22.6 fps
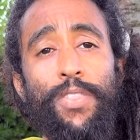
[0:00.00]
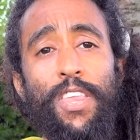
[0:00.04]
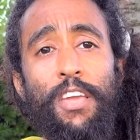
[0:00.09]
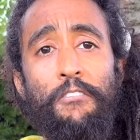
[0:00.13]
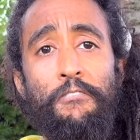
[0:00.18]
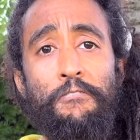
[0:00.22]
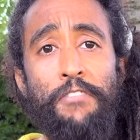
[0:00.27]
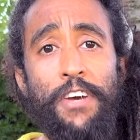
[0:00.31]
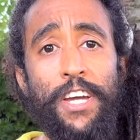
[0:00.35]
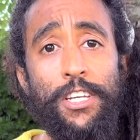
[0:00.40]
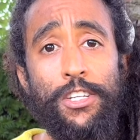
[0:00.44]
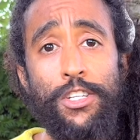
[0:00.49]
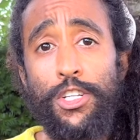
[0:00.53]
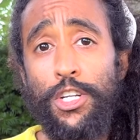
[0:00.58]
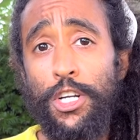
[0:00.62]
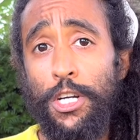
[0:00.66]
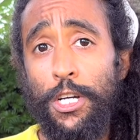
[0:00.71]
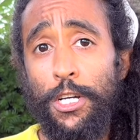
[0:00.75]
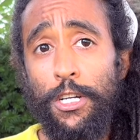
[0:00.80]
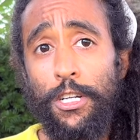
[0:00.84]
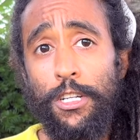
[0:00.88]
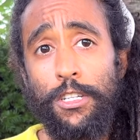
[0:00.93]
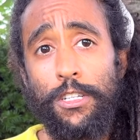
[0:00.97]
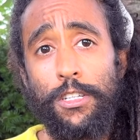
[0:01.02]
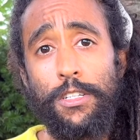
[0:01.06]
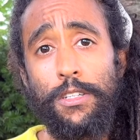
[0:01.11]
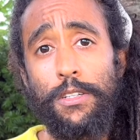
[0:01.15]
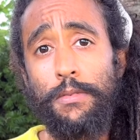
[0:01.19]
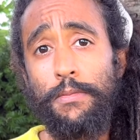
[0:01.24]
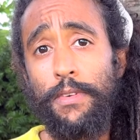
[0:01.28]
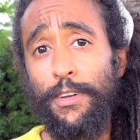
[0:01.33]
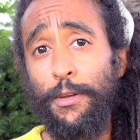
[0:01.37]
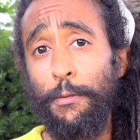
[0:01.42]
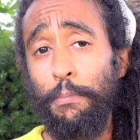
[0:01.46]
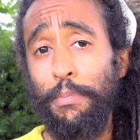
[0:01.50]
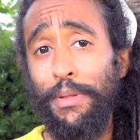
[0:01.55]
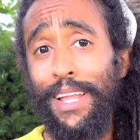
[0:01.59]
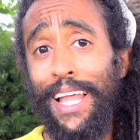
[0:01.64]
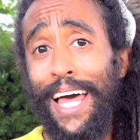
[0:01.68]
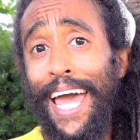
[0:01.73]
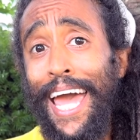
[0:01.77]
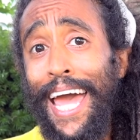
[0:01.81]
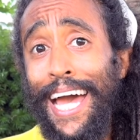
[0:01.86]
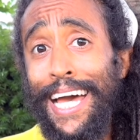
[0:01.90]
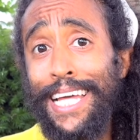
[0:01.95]
fixtures, maybe
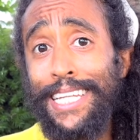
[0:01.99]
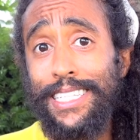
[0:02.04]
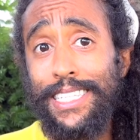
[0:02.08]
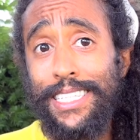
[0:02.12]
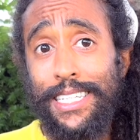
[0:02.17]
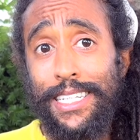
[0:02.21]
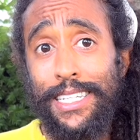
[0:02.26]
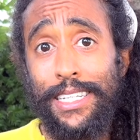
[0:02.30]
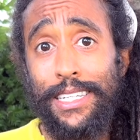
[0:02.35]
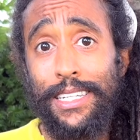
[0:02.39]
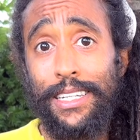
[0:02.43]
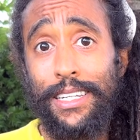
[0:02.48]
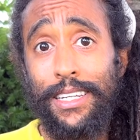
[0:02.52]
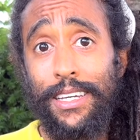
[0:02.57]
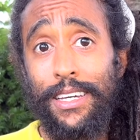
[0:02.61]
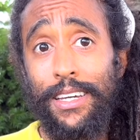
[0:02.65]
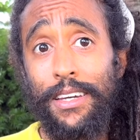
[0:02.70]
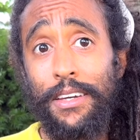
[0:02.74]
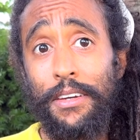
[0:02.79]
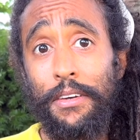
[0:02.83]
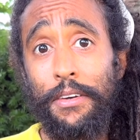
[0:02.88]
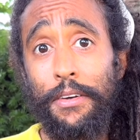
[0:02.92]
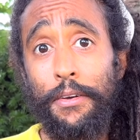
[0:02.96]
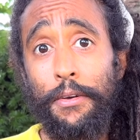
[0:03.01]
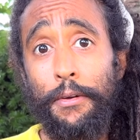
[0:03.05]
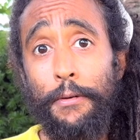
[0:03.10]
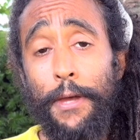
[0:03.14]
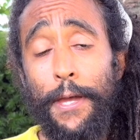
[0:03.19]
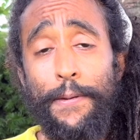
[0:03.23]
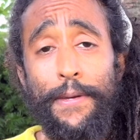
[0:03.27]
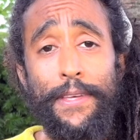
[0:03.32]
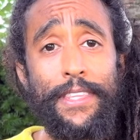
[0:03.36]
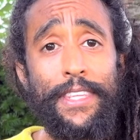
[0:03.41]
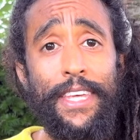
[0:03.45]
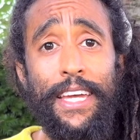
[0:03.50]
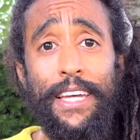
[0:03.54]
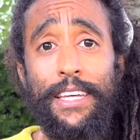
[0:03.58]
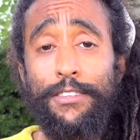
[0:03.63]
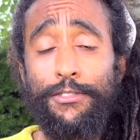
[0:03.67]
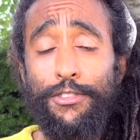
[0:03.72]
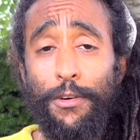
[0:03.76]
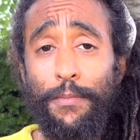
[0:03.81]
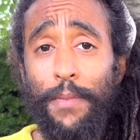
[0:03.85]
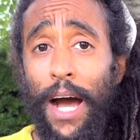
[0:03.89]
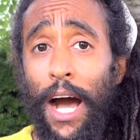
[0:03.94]
plants, maybe
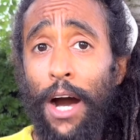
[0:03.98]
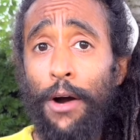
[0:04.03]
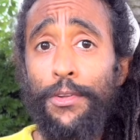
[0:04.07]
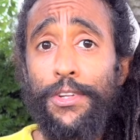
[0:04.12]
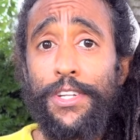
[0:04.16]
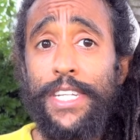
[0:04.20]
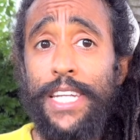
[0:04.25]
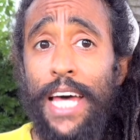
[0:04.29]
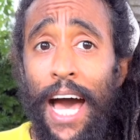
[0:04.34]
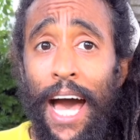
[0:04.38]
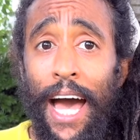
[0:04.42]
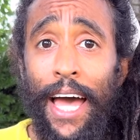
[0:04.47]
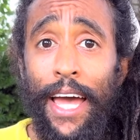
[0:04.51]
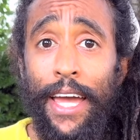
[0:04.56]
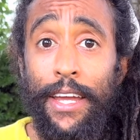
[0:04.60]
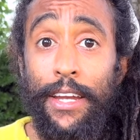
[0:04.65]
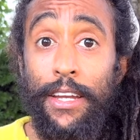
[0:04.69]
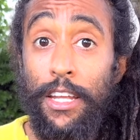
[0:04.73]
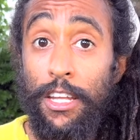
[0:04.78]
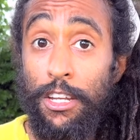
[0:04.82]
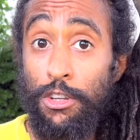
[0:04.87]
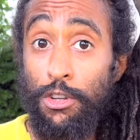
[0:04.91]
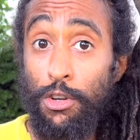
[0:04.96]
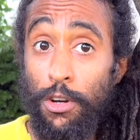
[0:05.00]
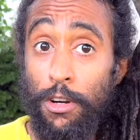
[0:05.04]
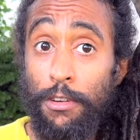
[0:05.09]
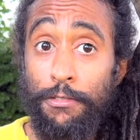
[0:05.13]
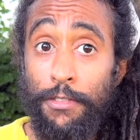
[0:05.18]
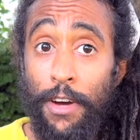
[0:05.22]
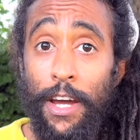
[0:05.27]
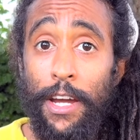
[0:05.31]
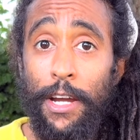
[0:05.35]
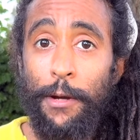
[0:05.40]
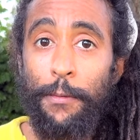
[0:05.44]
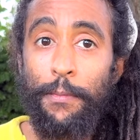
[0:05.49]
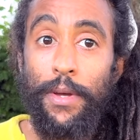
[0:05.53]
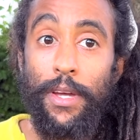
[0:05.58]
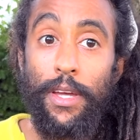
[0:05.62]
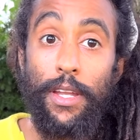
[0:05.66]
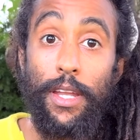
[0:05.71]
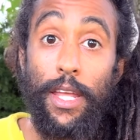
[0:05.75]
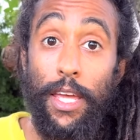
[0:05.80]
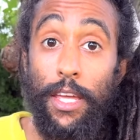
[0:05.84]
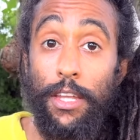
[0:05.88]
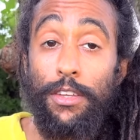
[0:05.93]
things from outside in your
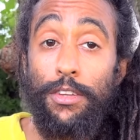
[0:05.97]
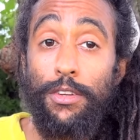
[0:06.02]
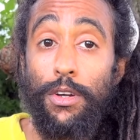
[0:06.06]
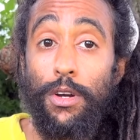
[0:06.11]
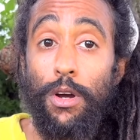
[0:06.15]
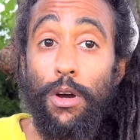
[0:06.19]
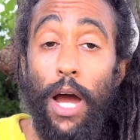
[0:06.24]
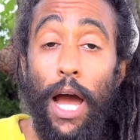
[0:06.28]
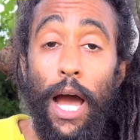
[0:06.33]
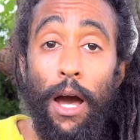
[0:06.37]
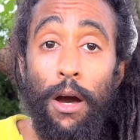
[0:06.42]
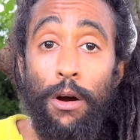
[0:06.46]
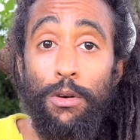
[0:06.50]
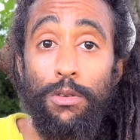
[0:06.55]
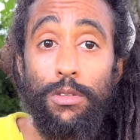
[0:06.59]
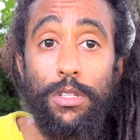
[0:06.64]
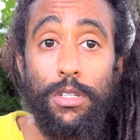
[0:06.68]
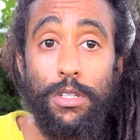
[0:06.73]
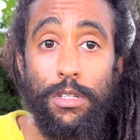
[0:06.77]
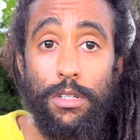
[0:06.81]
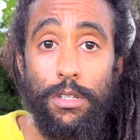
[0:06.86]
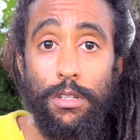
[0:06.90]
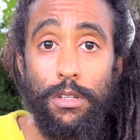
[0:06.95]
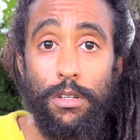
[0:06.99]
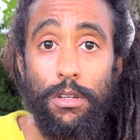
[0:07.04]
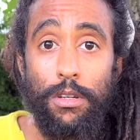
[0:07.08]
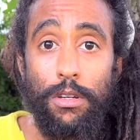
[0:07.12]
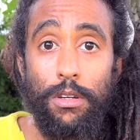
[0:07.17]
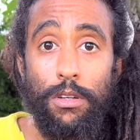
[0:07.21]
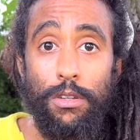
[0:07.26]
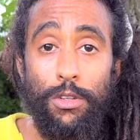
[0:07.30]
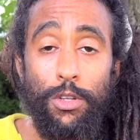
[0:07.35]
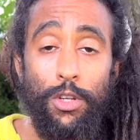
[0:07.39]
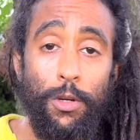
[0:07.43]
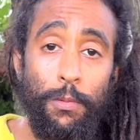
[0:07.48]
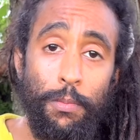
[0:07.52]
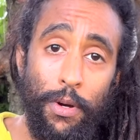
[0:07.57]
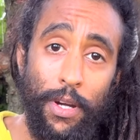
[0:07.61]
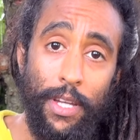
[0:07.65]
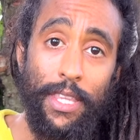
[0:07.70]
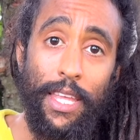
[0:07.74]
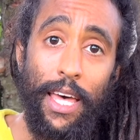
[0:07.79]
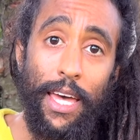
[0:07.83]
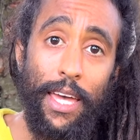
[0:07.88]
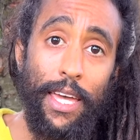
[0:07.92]
environment, in your house? Do you
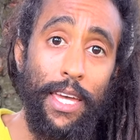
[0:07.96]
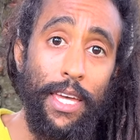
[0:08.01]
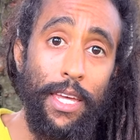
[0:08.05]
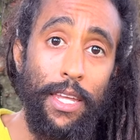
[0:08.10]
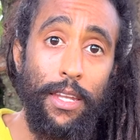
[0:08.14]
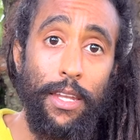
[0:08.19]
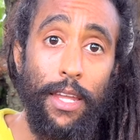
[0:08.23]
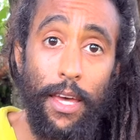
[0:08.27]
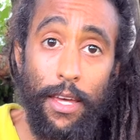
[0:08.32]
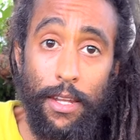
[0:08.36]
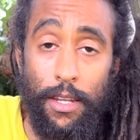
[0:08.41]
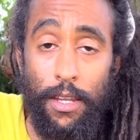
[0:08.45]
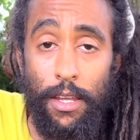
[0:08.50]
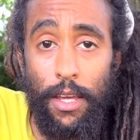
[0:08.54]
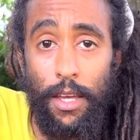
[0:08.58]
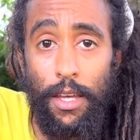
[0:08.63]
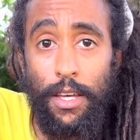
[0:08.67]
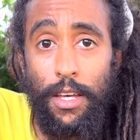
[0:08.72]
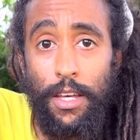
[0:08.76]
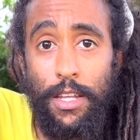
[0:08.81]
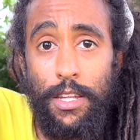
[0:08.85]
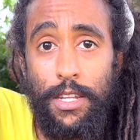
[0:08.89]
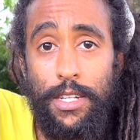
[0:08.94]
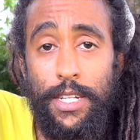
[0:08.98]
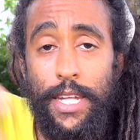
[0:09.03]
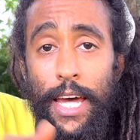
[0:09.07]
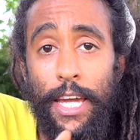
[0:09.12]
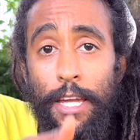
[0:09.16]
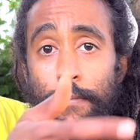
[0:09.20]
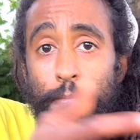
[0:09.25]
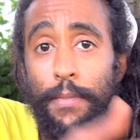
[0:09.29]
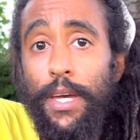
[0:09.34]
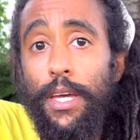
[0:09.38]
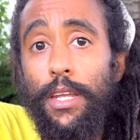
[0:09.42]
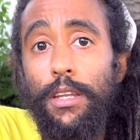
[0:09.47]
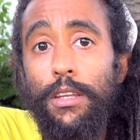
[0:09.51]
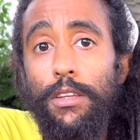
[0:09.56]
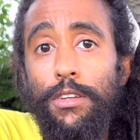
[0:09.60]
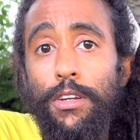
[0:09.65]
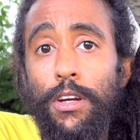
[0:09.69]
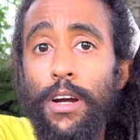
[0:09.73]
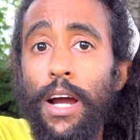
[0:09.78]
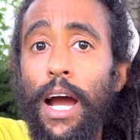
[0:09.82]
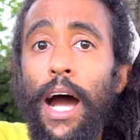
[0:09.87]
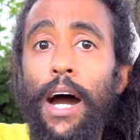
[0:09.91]
bring that in and segment
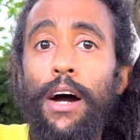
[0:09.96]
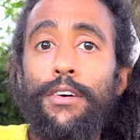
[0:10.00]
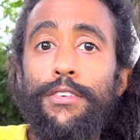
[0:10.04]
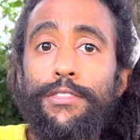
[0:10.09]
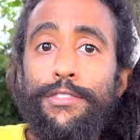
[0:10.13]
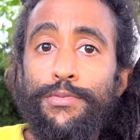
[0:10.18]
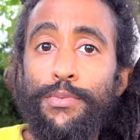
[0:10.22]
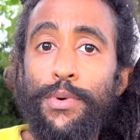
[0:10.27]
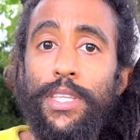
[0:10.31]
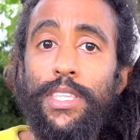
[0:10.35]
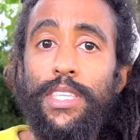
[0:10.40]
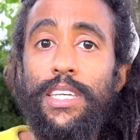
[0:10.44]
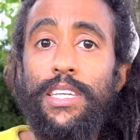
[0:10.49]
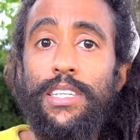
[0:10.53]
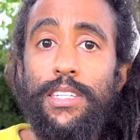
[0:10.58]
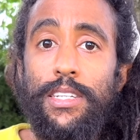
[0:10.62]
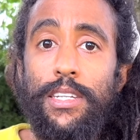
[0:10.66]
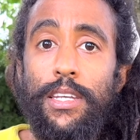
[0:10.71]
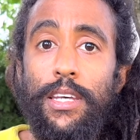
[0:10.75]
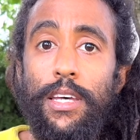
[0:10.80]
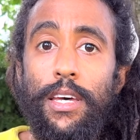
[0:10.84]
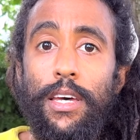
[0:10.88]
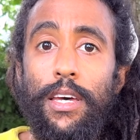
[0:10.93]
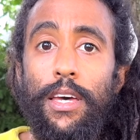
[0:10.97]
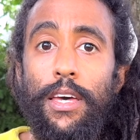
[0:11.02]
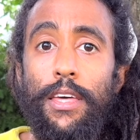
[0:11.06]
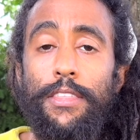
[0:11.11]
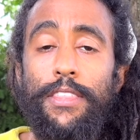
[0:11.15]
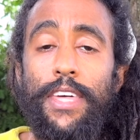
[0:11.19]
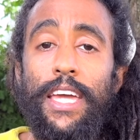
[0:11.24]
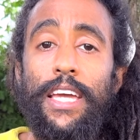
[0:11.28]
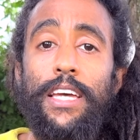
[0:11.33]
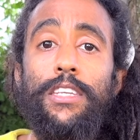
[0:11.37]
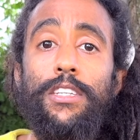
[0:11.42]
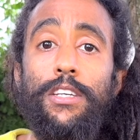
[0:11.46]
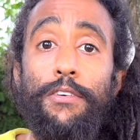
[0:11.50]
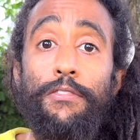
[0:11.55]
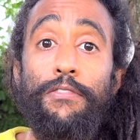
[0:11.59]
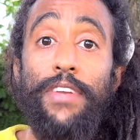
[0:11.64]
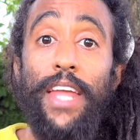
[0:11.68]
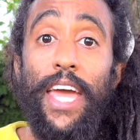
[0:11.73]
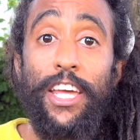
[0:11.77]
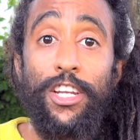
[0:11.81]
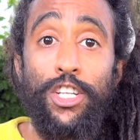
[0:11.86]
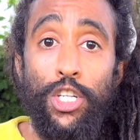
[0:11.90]
your house with these things of
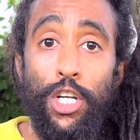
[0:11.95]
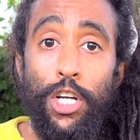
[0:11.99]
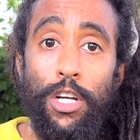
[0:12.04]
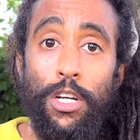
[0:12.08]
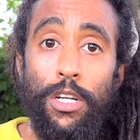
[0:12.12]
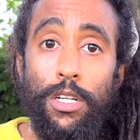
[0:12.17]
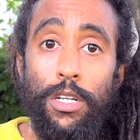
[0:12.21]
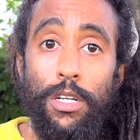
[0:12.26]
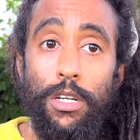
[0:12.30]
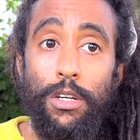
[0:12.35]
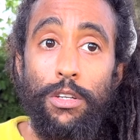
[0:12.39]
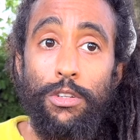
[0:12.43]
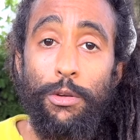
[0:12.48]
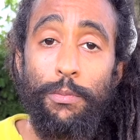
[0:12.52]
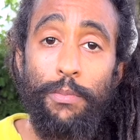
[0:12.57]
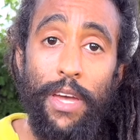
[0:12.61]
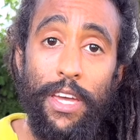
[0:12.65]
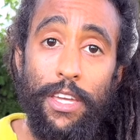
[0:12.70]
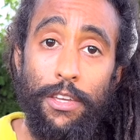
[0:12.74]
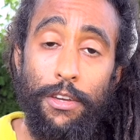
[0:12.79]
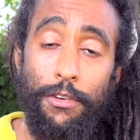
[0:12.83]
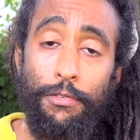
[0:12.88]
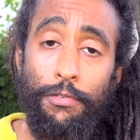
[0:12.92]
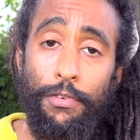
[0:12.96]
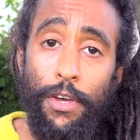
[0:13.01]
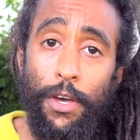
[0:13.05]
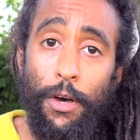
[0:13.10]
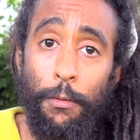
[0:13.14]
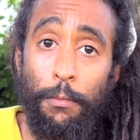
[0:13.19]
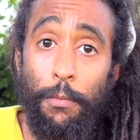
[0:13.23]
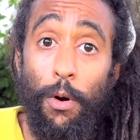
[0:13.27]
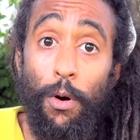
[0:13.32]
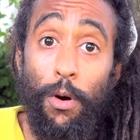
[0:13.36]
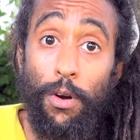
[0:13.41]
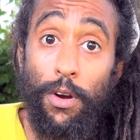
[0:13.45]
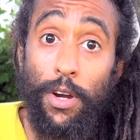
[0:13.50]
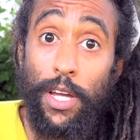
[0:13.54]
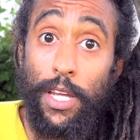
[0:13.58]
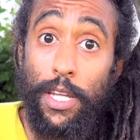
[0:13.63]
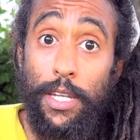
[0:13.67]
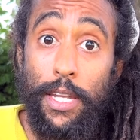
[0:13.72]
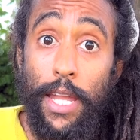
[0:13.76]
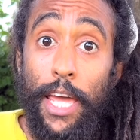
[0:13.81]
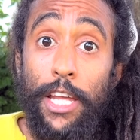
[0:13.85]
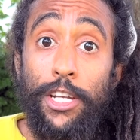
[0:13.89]
nature to make you feel more
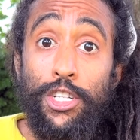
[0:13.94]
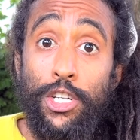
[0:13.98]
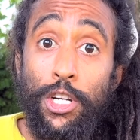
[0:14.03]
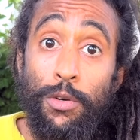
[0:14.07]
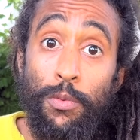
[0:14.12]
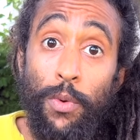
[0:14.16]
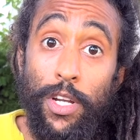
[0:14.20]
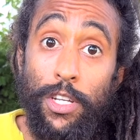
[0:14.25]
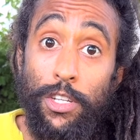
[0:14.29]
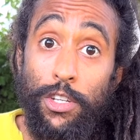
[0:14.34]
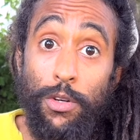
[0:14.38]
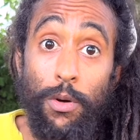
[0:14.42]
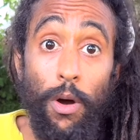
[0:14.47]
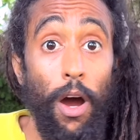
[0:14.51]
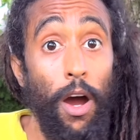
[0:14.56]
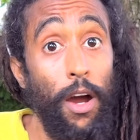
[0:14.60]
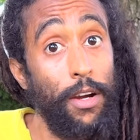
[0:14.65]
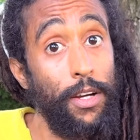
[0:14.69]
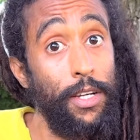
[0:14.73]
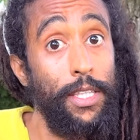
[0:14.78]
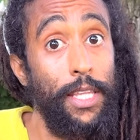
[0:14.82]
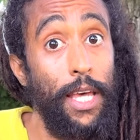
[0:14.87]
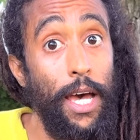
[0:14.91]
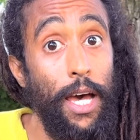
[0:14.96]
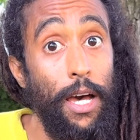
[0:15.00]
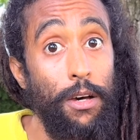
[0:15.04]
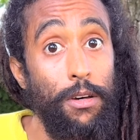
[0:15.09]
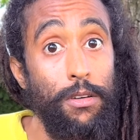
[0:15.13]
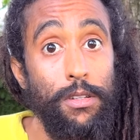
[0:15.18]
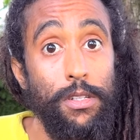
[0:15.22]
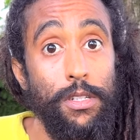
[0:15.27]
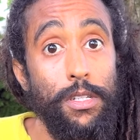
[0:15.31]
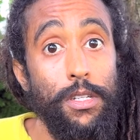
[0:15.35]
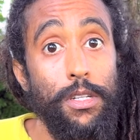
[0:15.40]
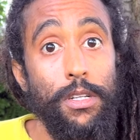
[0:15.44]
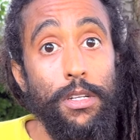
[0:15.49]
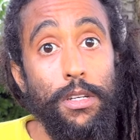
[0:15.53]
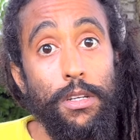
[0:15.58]
in nature when you are in the house?